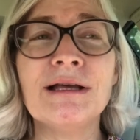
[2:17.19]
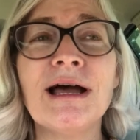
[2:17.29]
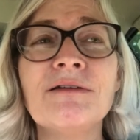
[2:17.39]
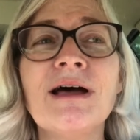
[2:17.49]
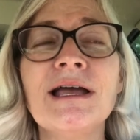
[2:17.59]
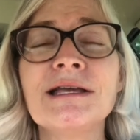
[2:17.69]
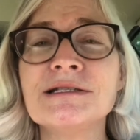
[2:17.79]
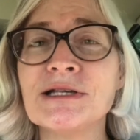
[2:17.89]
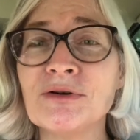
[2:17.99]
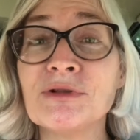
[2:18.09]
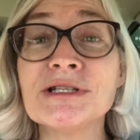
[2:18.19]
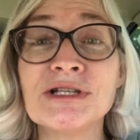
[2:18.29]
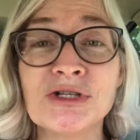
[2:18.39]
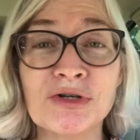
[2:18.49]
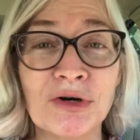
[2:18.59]
I, I, consider this
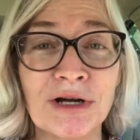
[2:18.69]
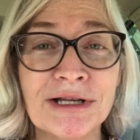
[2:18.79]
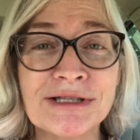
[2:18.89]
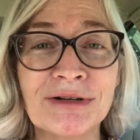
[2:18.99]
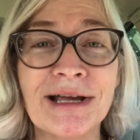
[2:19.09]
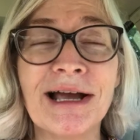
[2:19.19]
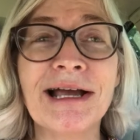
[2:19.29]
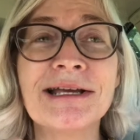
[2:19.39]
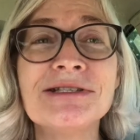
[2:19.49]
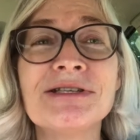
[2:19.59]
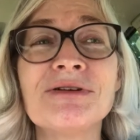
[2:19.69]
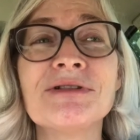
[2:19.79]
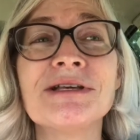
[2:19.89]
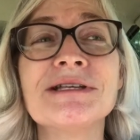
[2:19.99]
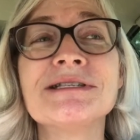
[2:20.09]
insurance. Okay. I consider
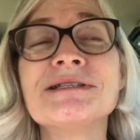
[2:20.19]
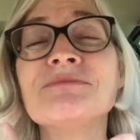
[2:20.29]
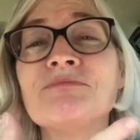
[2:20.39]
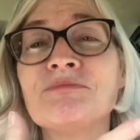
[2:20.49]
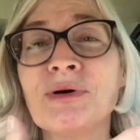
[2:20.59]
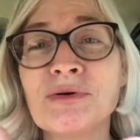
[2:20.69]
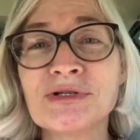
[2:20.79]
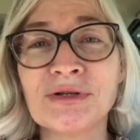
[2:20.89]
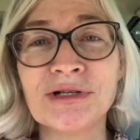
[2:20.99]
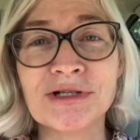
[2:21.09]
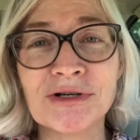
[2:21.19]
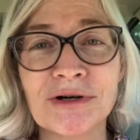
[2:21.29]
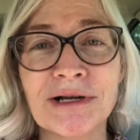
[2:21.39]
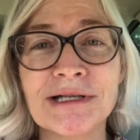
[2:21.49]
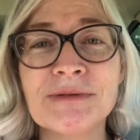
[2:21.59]
this postal
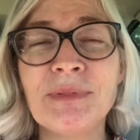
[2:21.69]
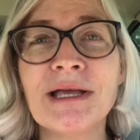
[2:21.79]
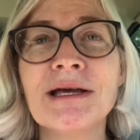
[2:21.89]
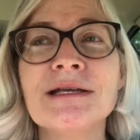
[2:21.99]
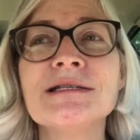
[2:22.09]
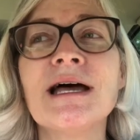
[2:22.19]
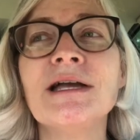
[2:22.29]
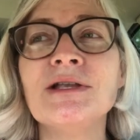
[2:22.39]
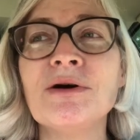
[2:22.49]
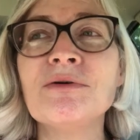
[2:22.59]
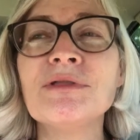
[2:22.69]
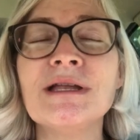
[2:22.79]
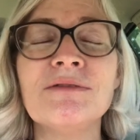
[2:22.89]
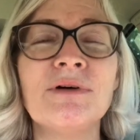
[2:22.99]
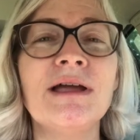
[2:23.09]
insurance because I know that
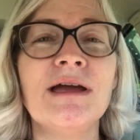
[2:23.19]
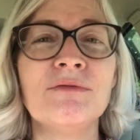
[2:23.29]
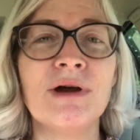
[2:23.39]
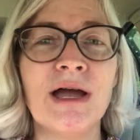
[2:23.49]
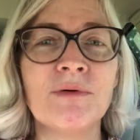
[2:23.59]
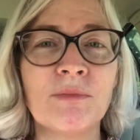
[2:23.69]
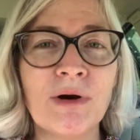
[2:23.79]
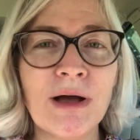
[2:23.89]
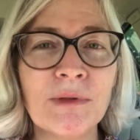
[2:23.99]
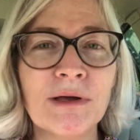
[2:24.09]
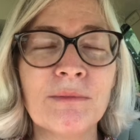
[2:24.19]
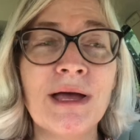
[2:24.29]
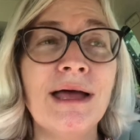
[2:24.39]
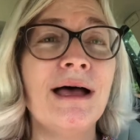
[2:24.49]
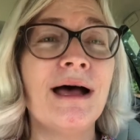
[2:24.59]
if I ever have a problem,
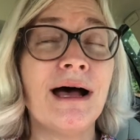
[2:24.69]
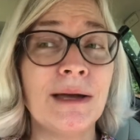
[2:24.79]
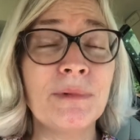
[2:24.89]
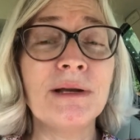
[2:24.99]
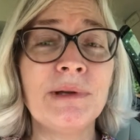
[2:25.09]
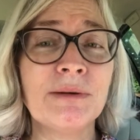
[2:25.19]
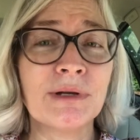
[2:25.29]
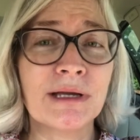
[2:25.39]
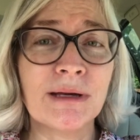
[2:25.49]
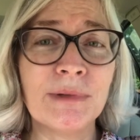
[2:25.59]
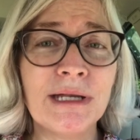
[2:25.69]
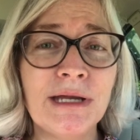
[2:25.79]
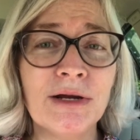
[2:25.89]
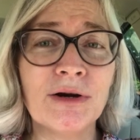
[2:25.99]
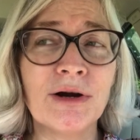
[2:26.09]
I'm going to be able to come in
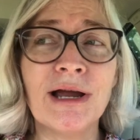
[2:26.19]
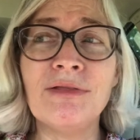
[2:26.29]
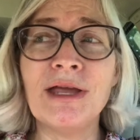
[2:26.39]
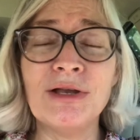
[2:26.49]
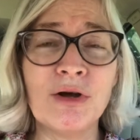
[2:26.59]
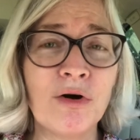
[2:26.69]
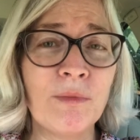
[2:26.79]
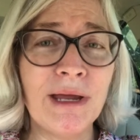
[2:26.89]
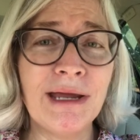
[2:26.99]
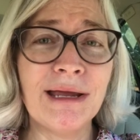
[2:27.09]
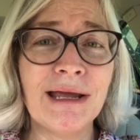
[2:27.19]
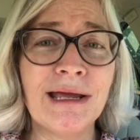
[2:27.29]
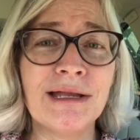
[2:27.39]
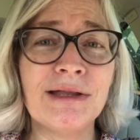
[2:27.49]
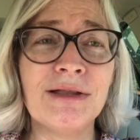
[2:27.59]
here and they know me
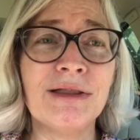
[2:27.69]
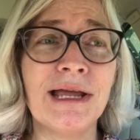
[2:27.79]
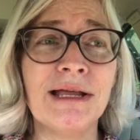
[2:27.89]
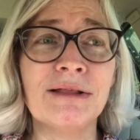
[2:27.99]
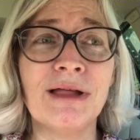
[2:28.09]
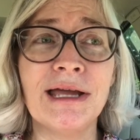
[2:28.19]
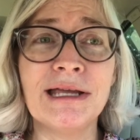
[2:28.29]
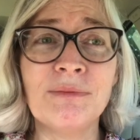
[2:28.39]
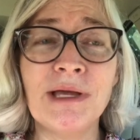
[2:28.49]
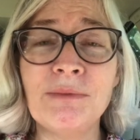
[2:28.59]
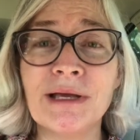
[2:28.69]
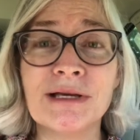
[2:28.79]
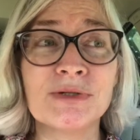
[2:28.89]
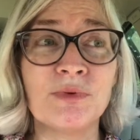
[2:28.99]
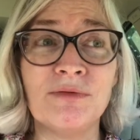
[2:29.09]
and they like me
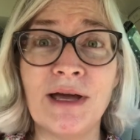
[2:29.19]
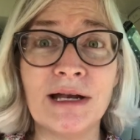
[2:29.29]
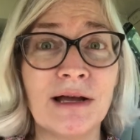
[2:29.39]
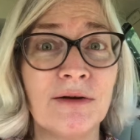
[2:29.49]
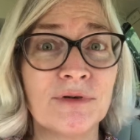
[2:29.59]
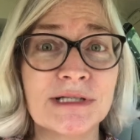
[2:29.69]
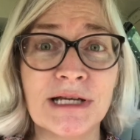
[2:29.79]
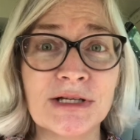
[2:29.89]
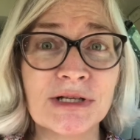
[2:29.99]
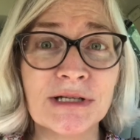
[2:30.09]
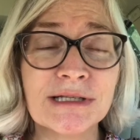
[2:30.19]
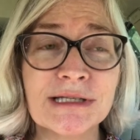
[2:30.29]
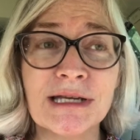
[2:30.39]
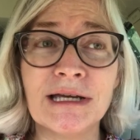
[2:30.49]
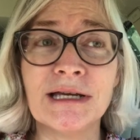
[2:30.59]
because we've had conversations
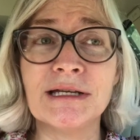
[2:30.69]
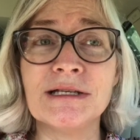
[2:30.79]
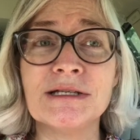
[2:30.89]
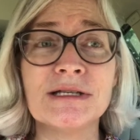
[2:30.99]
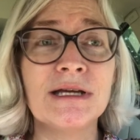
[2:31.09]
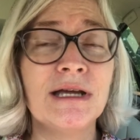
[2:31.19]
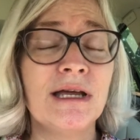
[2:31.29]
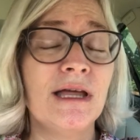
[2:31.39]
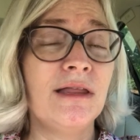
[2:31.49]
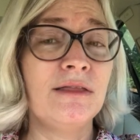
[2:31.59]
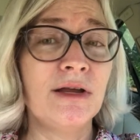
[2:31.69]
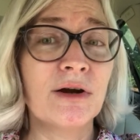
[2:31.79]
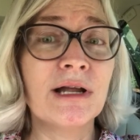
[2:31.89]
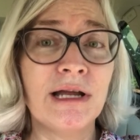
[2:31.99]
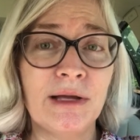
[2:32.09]
and they're
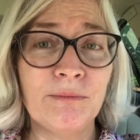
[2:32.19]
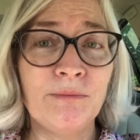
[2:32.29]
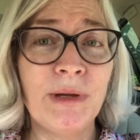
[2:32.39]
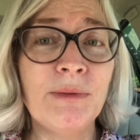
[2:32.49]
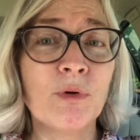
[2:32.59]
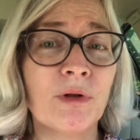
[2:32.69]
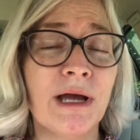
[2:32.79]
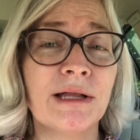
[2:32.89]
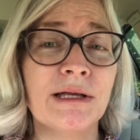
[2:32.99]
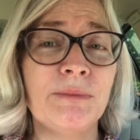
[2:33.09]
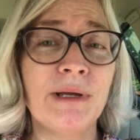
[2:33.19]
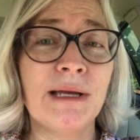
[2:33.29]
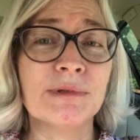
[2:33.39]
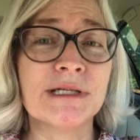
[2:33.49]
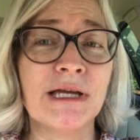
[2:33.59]
going to be more likely to be
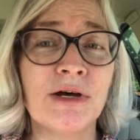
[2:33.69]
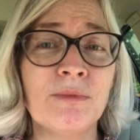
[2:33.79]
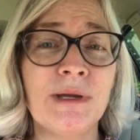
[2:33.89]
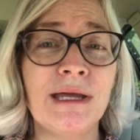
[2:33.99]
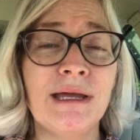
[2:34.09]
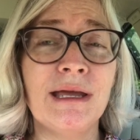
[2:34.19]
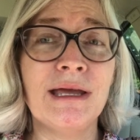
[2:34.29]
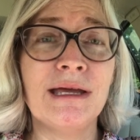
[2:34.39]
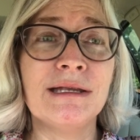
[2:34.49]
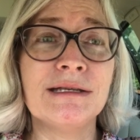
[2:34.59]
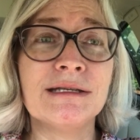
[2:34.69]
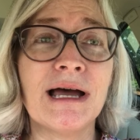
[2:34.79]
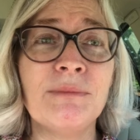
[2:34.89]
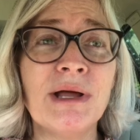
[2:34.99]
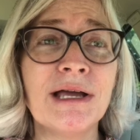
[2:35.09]
able to help me. And
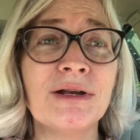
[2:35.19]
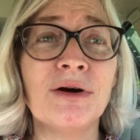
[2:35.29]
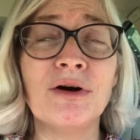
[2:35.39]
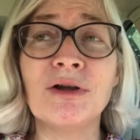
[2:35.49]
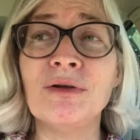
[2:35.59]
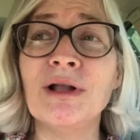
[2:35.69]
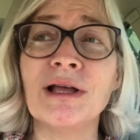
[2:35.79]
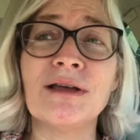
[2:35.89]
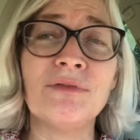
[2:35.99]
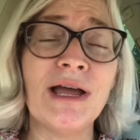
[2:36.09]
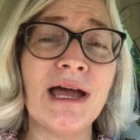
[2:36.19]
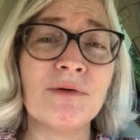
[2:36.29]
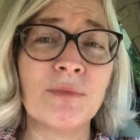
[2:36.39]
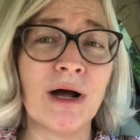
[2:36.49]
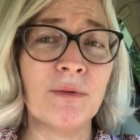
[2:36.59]
I'm not going to argue, you know, like if I have
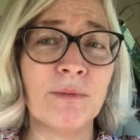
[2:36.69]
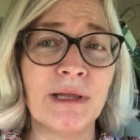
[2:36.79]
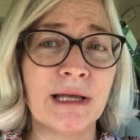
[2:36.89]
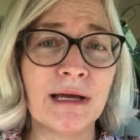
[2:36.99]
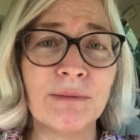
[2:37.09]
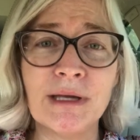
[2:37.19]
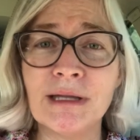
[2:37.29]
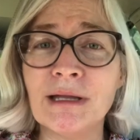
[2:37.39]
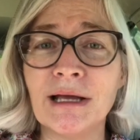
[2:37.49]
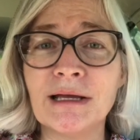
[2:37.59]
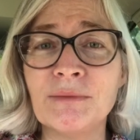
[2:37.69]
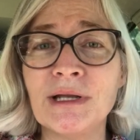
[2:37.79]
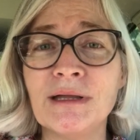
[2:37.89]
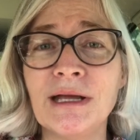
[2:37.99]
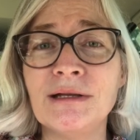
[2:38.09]
a problem and they come in, I come
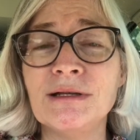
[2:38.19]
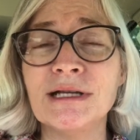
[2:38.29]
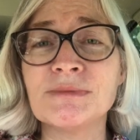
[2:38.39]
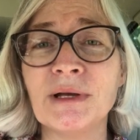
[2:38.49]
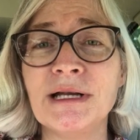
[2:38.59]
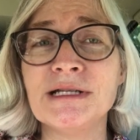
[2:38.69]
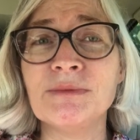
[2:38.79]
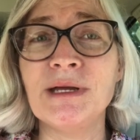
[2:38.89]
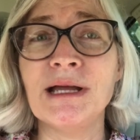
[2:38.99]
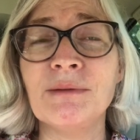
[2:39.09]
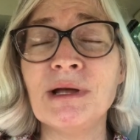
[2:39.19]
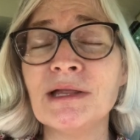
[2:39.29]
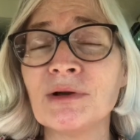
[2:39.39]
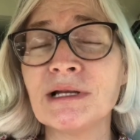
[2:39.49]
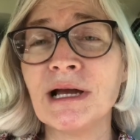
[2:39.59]
in and they explain it to me. I'm
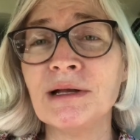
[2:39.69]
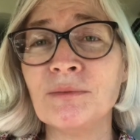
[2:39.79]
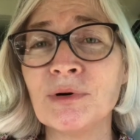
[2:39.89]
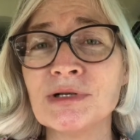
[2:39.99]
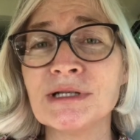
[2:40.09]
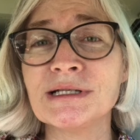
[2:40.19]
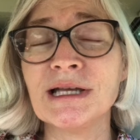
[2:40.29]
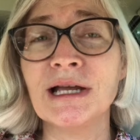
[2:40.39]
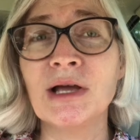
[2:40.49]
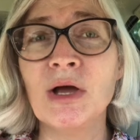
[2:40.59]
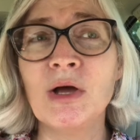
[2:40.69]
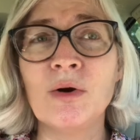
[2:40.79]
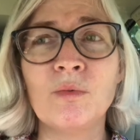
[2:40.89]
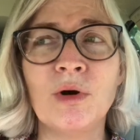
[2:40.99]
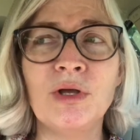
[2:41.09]
not the kind of person that's like,
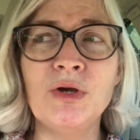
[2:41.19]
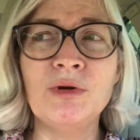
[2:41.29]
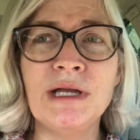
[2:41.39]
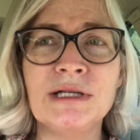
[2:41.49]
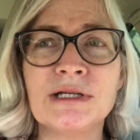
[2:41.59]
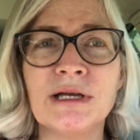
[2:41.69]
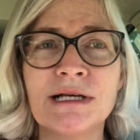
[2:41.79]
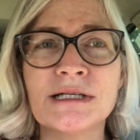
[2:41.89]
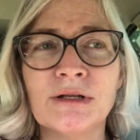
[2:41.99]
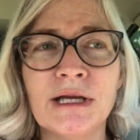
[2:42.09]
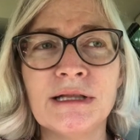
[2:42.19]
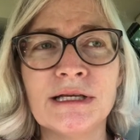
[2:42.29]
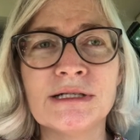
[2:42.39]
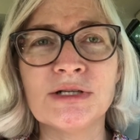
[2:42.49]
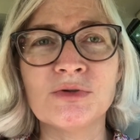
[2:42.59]
well, you need to escalate
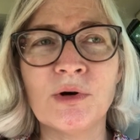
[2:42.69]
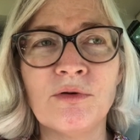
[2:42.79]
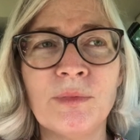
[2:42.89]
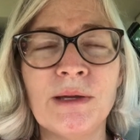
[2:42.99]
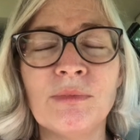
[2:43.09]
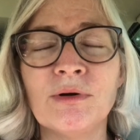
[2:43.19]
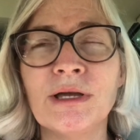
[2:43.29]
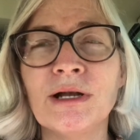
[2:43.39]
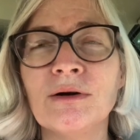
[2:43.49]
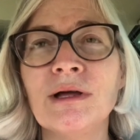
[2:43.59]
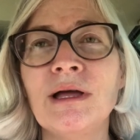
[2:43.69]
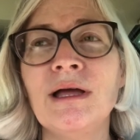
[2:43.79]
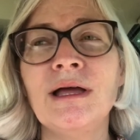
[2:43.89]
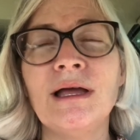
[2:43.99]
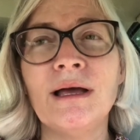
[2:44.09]
this to 12 people, you know,
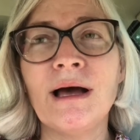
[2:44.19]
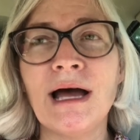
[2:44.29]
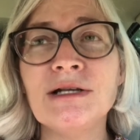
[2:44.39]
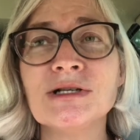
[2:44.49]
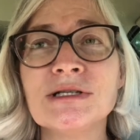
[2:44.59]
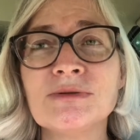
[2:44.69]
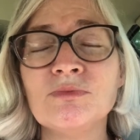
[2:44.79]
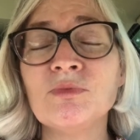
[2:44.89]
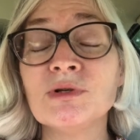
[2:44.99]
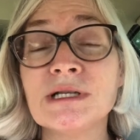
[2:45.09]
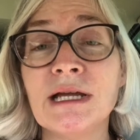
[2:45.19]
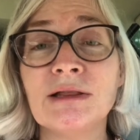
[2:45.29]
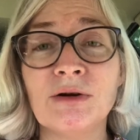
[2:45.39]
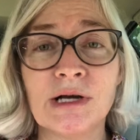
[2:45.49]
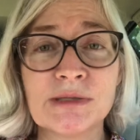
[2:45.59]
I just will take
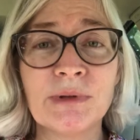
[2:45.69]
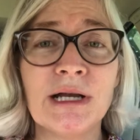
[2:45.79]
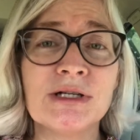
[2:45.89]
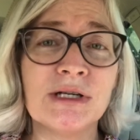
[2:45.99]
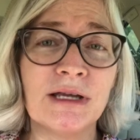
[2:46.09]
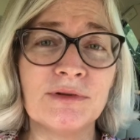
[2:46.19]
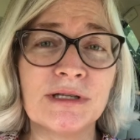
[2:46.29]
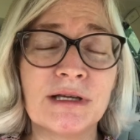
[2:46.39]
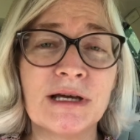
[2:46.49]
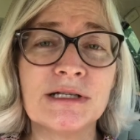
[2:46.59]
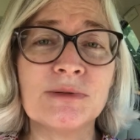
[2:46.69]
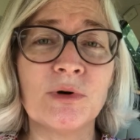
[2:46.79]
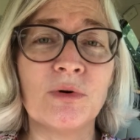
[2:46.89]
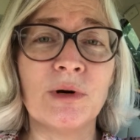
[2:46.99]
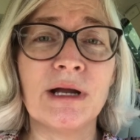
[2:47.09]
their explanation and give it to the
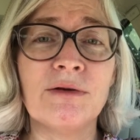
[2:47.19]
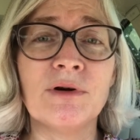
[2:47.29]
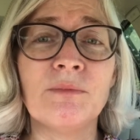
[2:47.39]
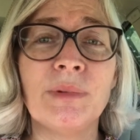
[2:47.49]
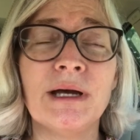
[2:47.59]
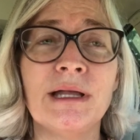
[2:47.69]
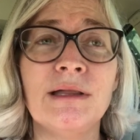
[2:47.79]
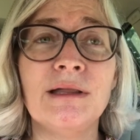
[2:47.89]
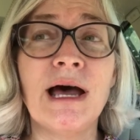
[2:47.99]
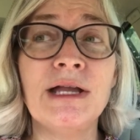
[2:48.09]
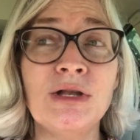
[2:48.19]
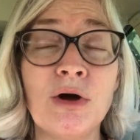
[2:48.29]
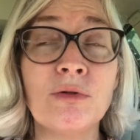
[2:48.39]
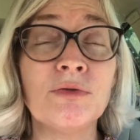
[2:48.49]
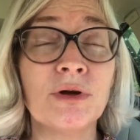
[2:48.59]
customer or whatever. But I
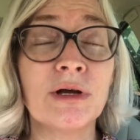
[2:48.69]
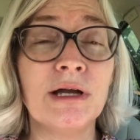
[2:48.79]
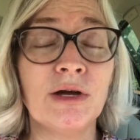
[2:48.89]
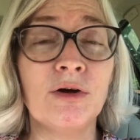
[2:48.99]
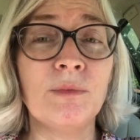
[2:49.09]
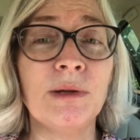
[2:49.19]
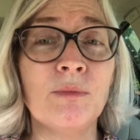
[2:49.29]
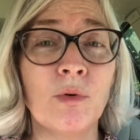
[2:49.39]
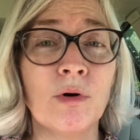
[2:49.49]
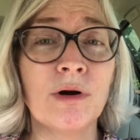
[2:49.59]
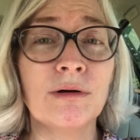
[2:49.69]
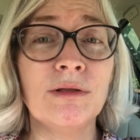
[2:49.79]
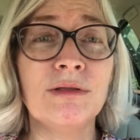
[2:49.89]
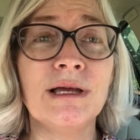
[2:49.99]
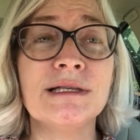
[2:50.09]
know that they're going to help me more
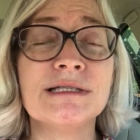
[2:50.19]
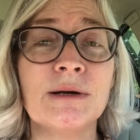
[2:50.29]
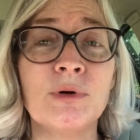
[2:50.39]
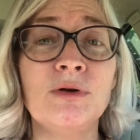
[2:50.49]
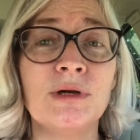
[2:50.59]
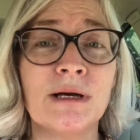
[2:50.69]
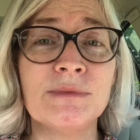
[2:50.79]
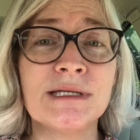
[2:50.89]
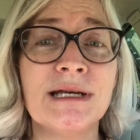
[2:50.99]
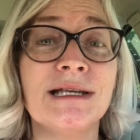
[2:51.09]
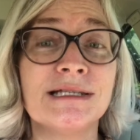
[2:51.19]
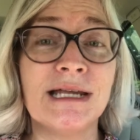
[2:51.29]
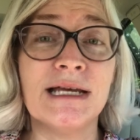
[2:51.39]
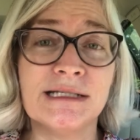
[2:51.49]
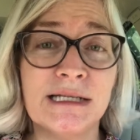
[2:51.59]
than someone who comes in and is
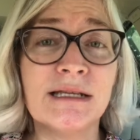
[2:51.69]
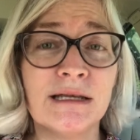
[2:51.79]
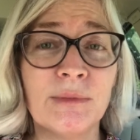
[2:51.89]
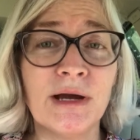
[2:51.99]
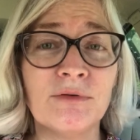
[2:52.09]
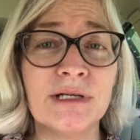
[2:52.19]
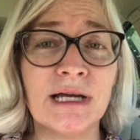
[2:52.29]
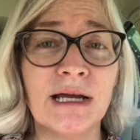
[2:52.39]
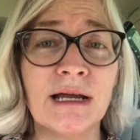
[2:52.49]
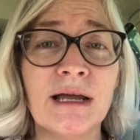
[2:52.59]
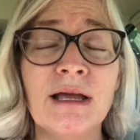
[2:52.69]
nasty to them every day.